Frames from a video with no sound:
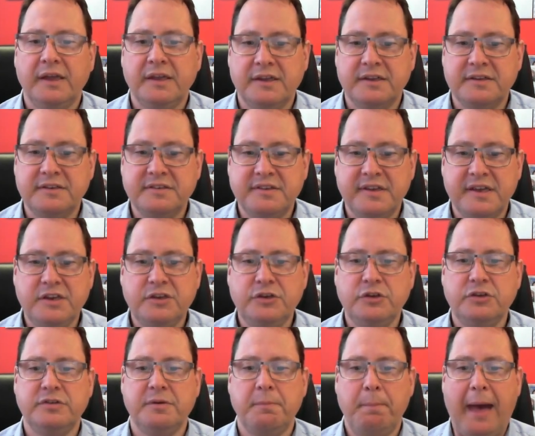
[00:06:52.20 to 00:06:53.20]
Continue
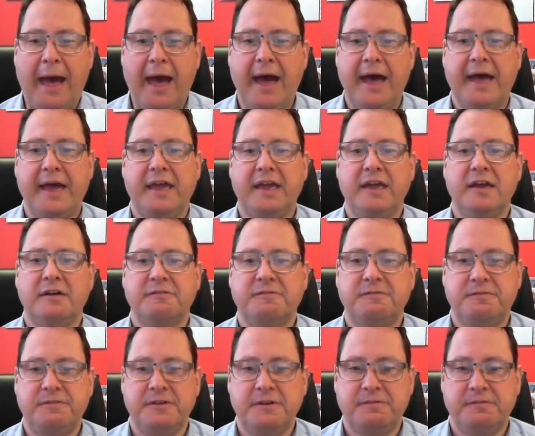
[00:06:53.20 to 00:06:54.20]
to pay
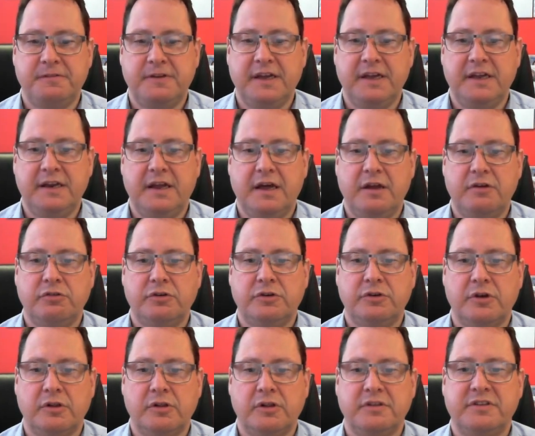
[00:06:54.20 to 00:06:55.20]

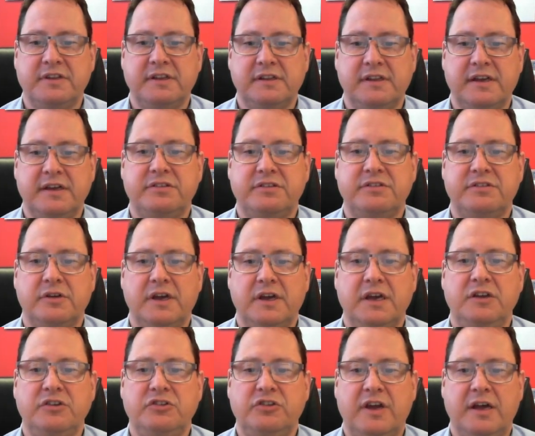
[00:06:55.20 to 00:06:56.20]
$1,500 at least to
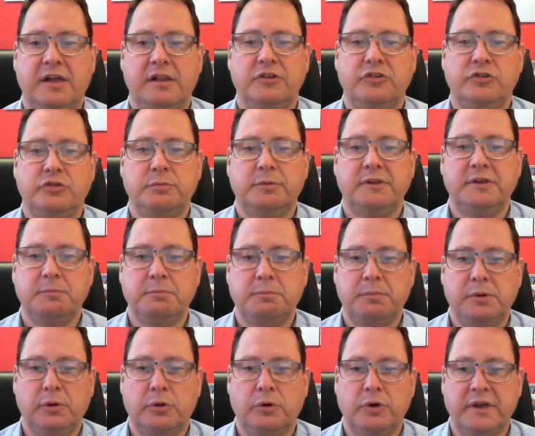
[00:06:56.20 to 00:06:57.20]
each eligible
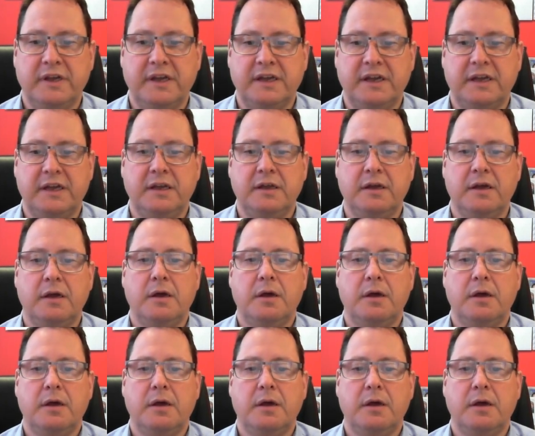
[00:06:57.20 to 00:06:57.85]
employee